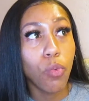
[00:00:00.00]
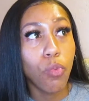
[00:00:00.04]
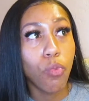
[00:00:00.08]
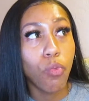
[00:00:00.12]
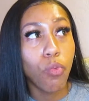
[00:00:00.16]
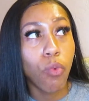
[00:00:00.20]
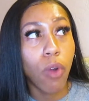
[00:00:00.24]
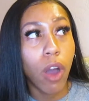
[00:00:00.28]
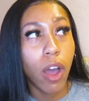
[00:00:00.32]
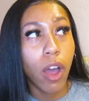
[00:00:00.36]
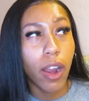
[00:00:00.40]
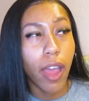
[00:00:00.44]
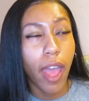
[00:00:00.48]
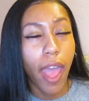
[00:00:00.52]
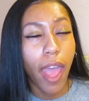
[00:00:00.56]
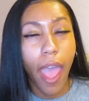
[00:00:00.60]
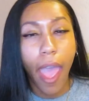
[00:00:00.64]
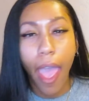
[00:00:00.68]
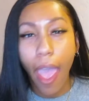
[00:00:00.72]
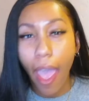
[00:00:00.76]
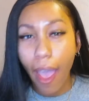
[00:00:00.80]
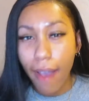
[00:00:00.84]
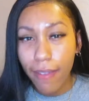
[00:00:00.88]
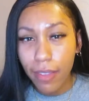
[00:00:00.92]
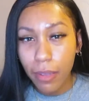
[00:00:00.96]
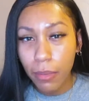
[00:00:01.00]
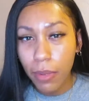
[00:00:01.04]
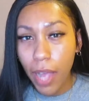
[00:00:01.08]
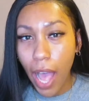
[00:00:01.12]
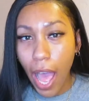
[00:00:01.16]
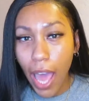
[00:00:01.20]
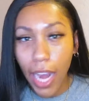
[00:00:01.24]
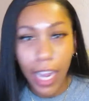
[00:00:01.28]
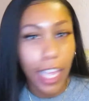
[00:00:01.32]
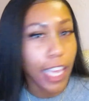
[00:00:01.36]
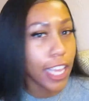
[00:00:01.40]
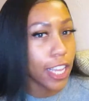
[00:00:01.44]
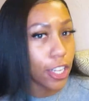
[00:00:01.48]
want to have some kind
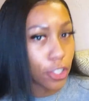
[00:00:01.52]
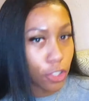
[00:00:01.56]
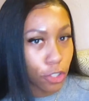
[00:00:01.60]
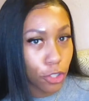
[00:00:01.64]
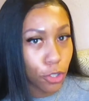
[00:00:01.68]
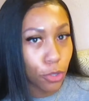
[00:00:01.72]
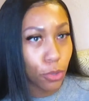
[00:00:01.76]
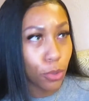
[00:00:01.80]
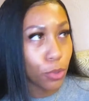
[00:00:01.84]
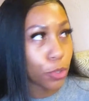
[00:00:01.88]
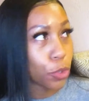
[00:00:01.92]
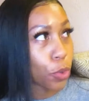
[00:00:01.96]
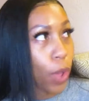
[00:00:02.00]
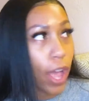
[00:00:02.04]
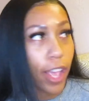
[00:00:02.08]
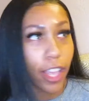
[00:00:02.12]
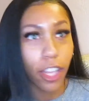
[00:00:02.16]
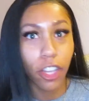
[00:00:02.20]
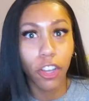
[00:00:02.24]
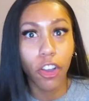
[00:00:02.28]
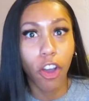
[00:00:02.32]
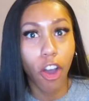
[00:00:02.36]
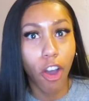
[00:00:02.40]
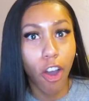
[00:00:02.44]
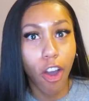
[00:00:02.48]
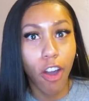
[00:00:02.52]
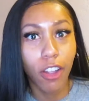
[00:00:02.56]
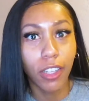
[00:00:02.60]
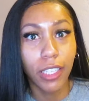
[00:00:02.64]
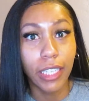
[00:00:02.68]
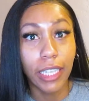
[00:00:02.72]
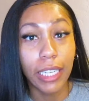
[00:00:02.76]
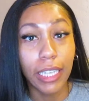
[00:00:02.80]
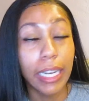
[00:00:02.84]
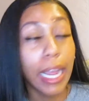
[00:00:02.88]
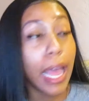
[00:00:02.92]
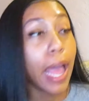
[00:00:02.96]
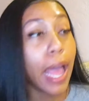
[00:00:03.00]
of issue so I can call
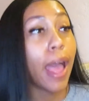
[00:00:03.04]
in.